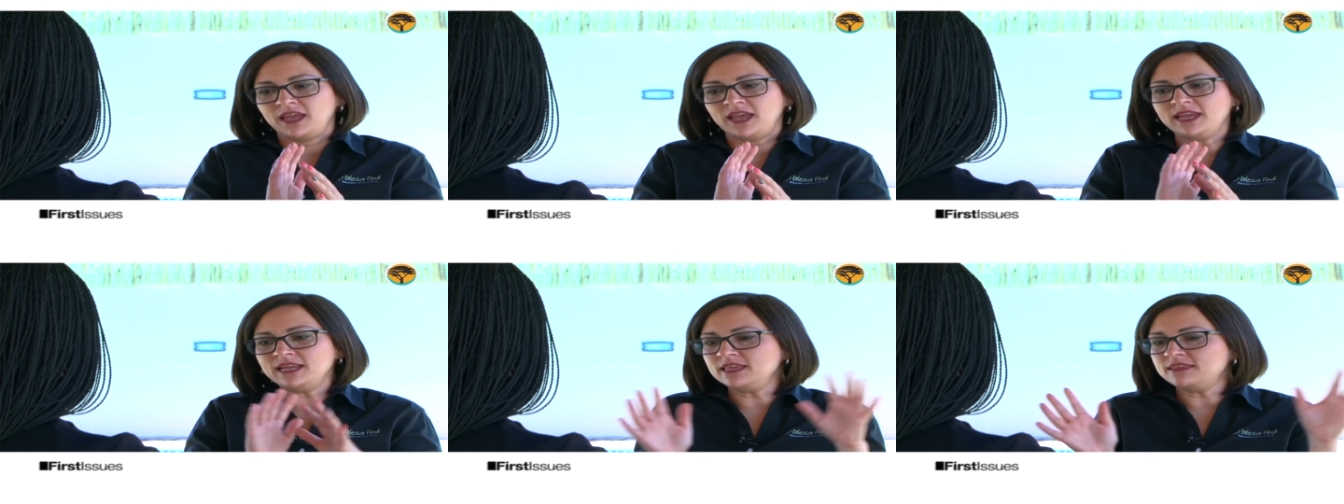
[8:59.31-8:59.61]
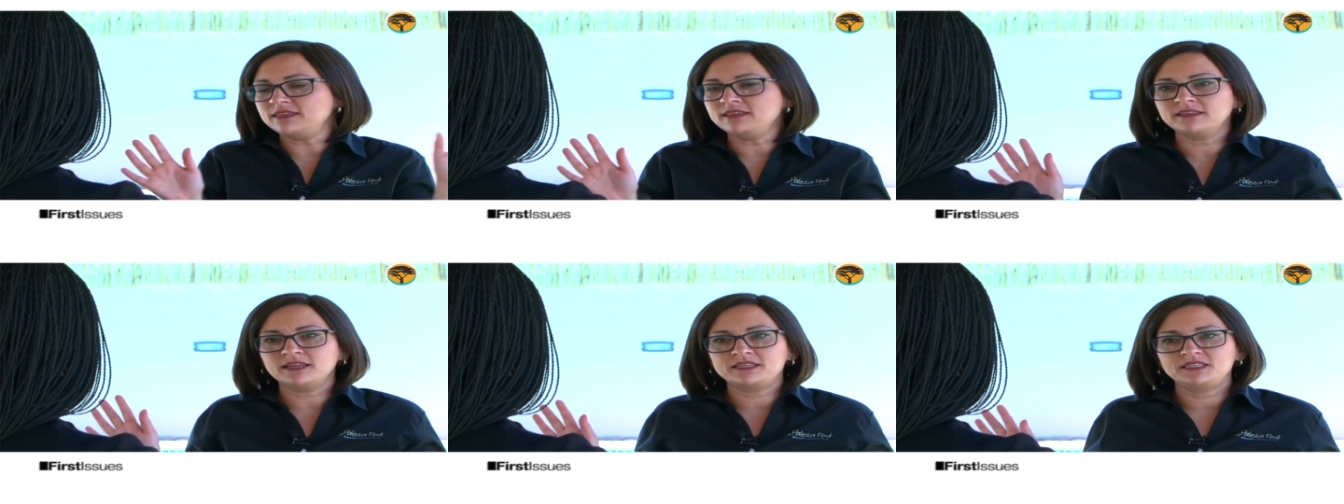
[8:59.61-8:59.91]

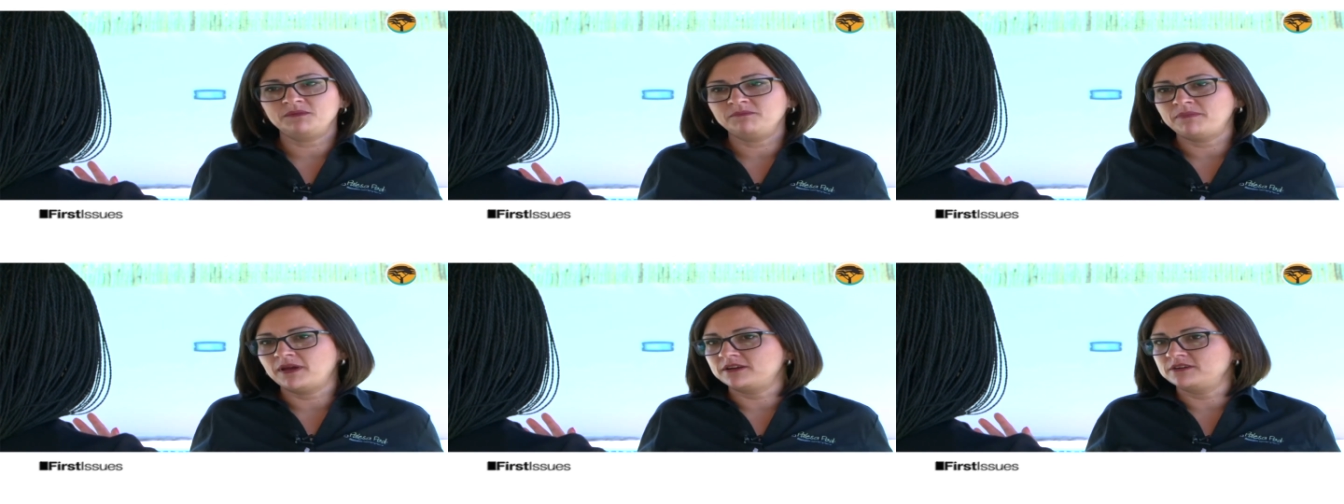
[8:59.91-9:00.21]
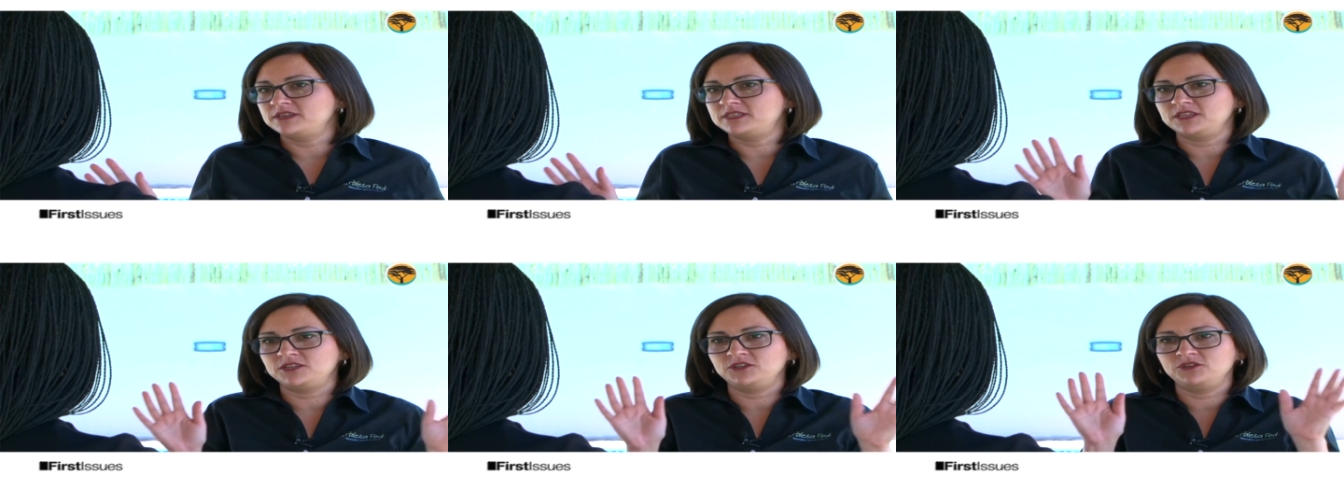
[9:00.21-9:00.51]
Anything that's
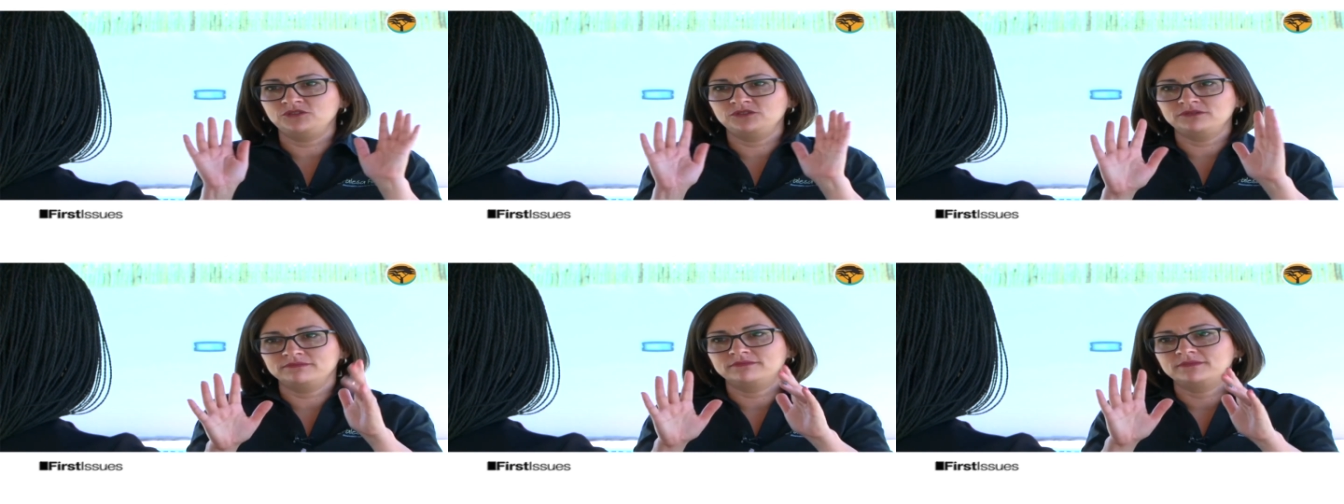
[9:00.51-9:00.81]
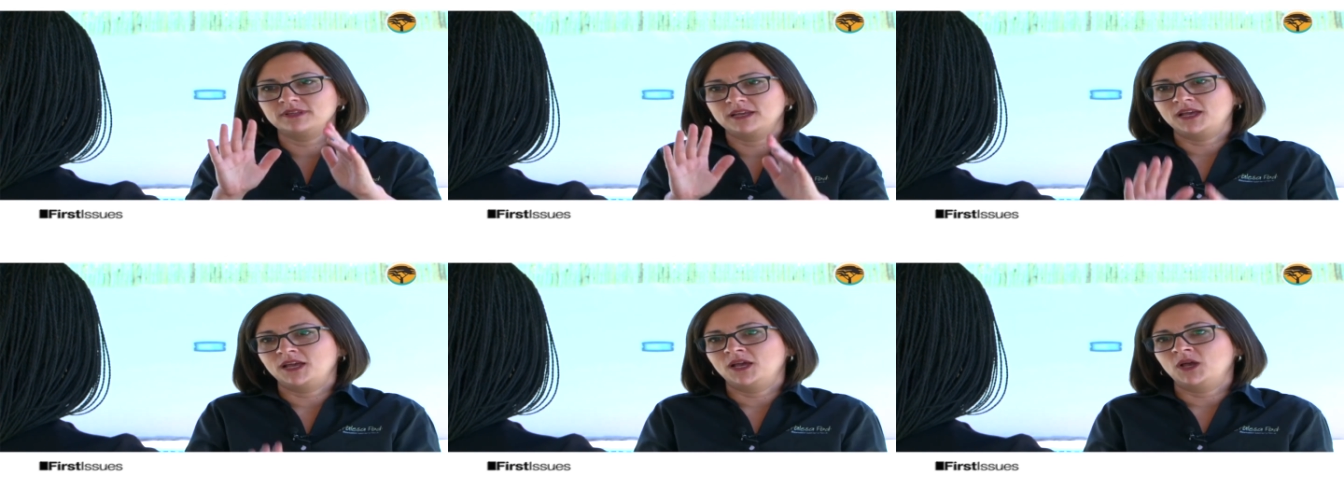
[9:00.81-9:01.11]
embarrassing you,
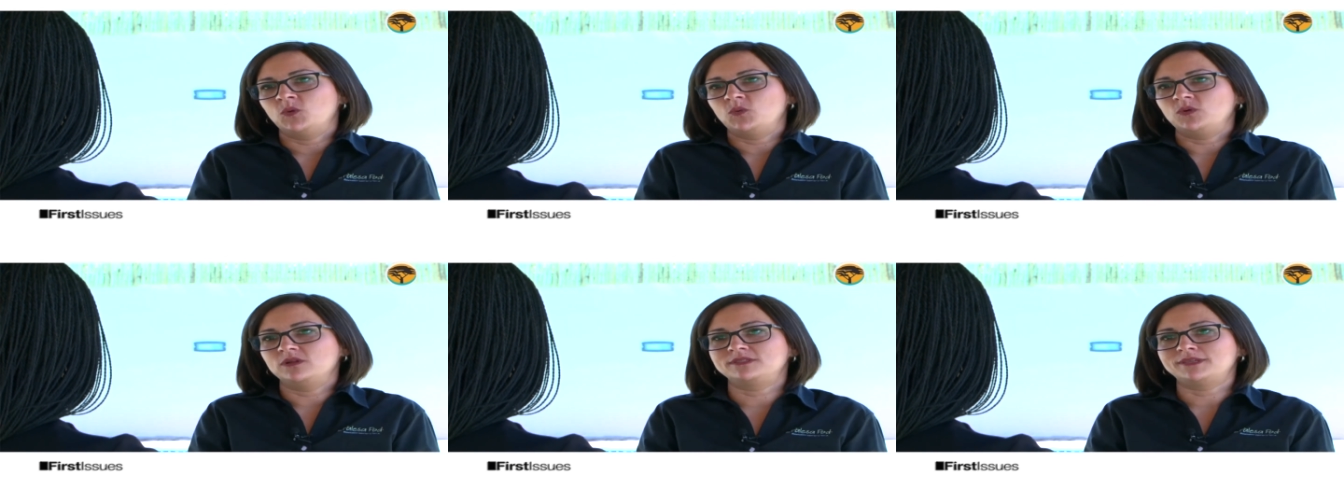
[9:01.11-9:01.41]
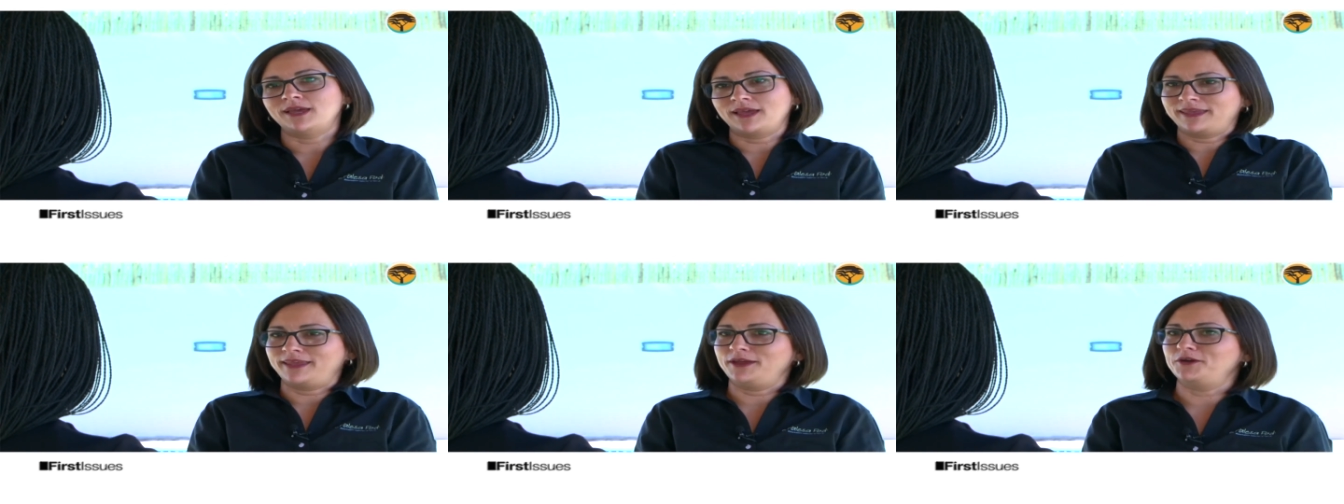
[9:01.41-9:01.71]
we'll
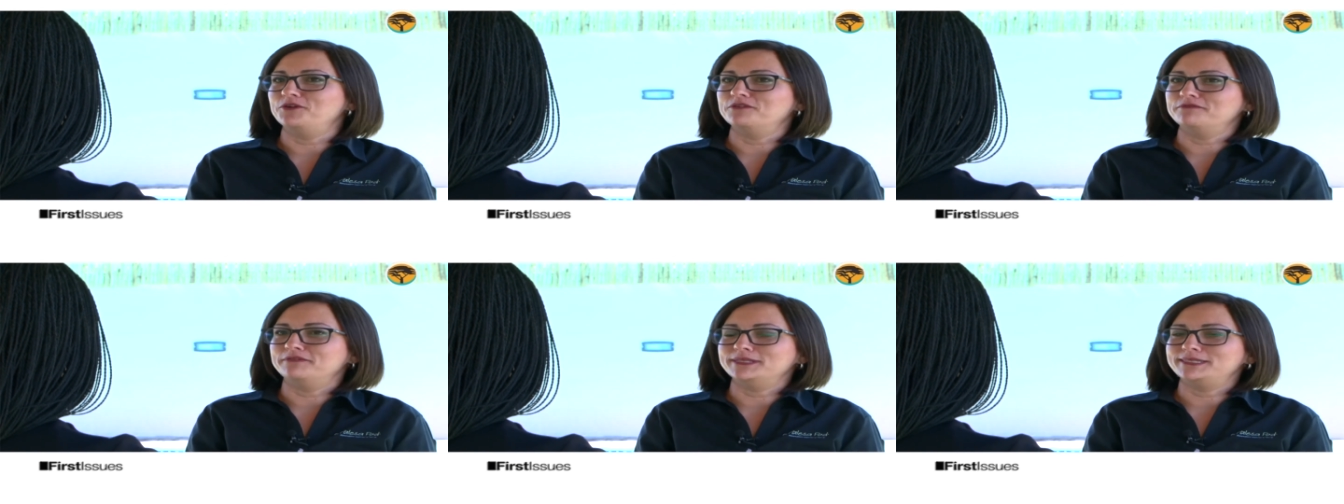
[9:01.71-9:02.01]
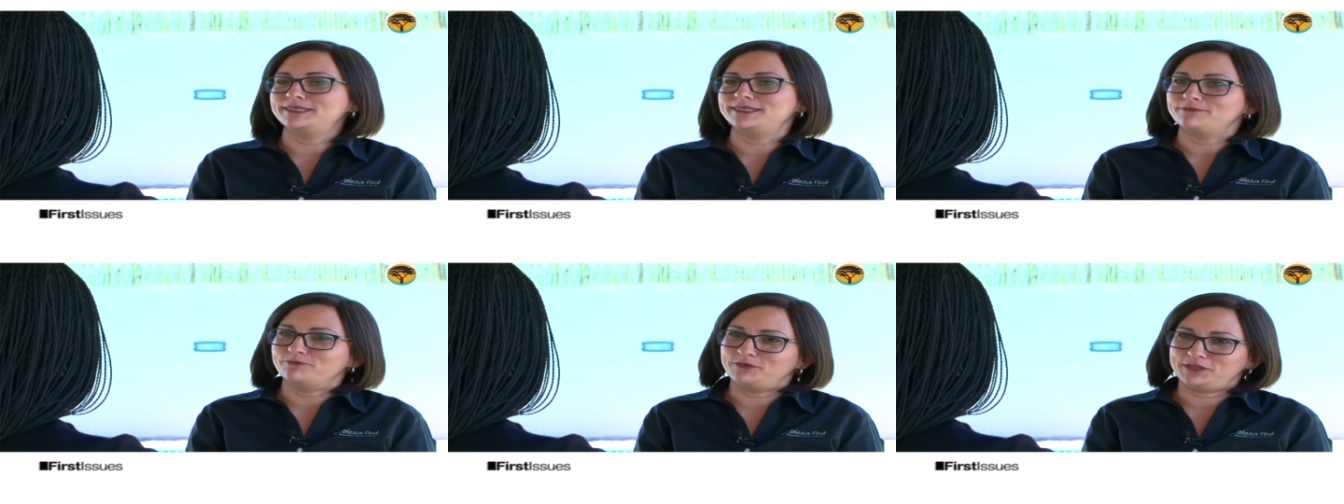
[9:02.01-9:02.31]
take care of
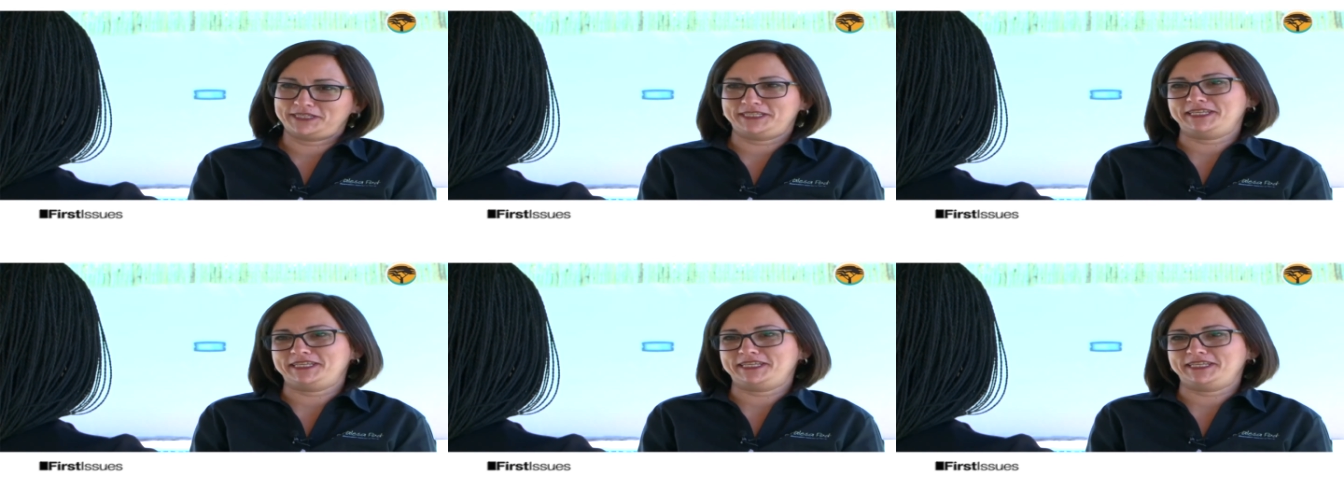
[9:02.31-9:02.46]
it with